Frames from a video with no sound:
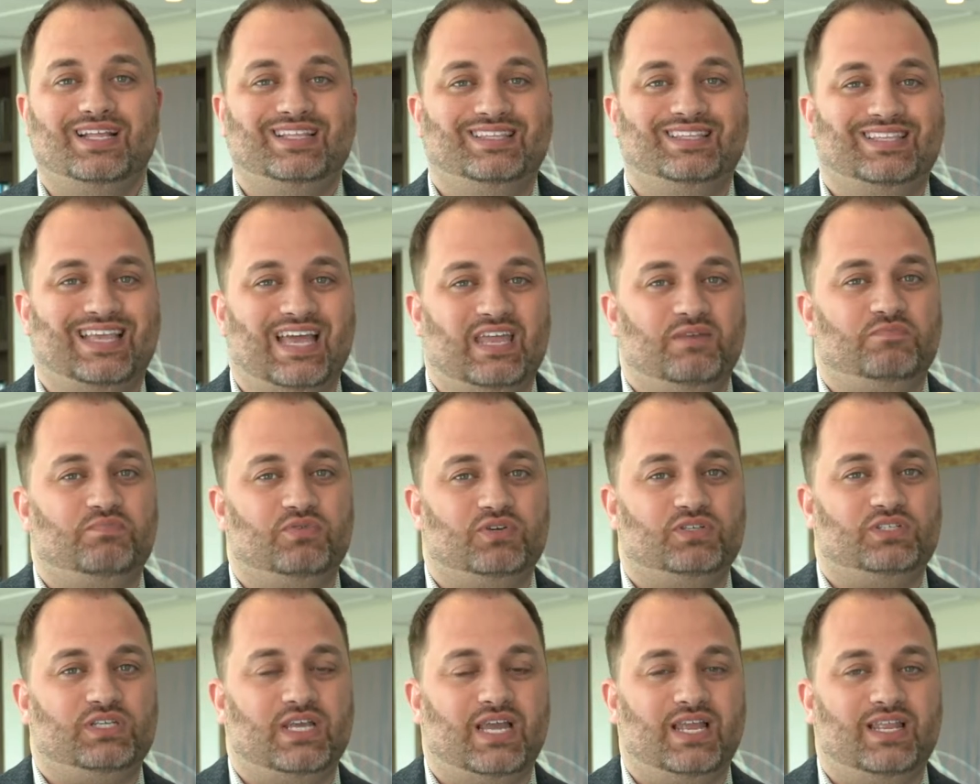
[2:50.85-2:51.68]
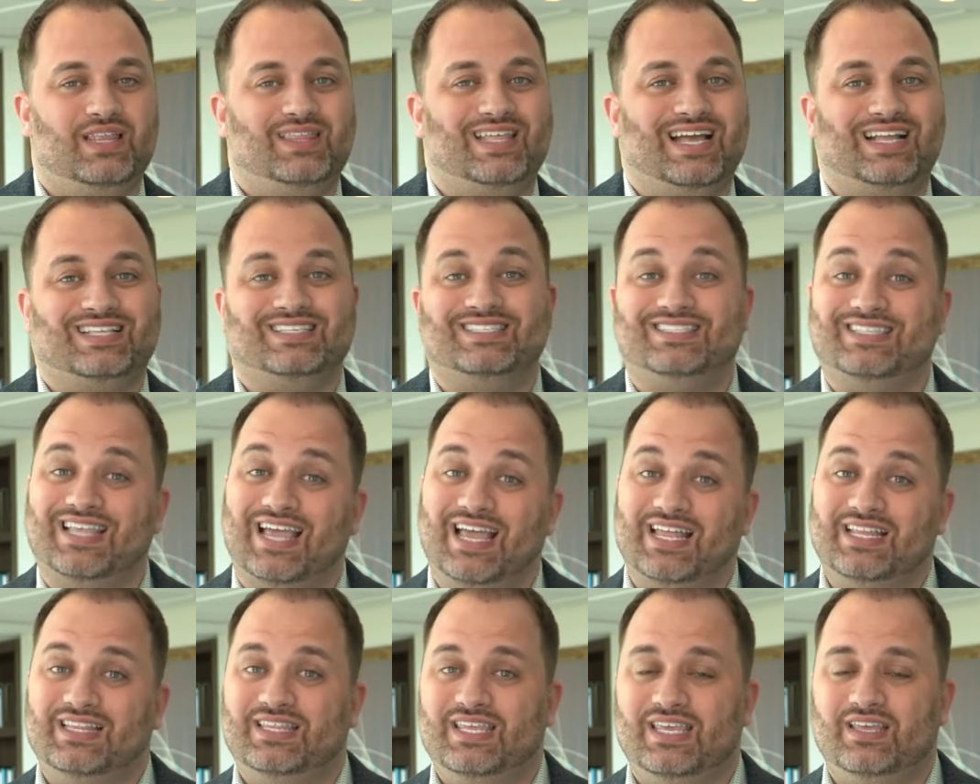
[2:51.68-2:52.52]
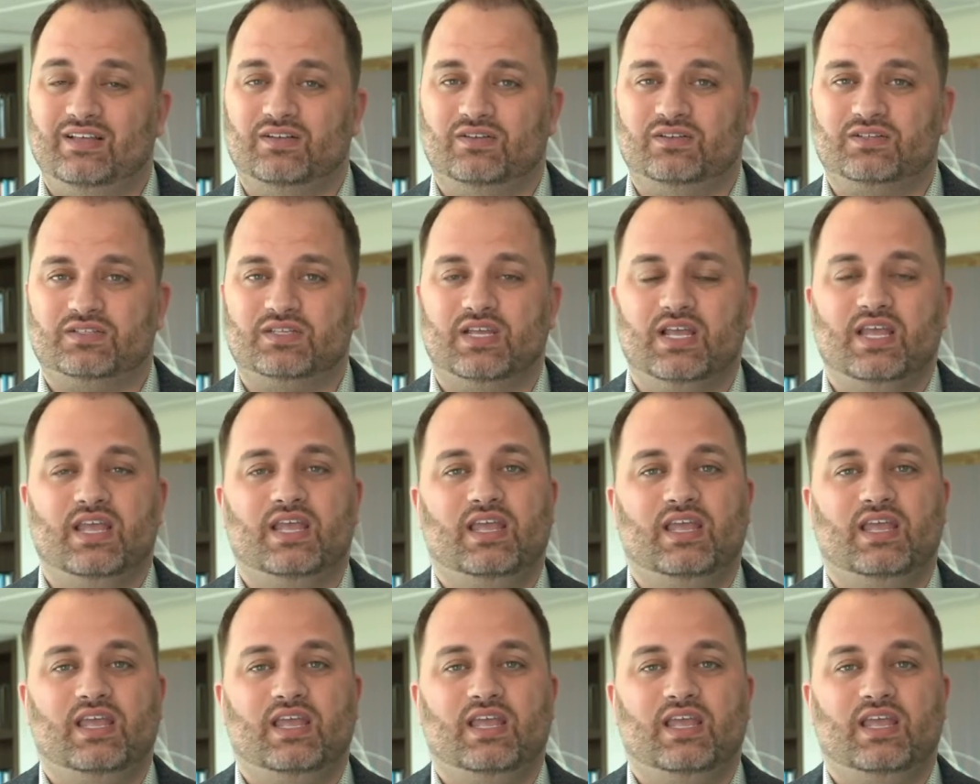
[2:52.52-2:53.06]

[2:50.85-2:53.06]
10%, that's 10 deals.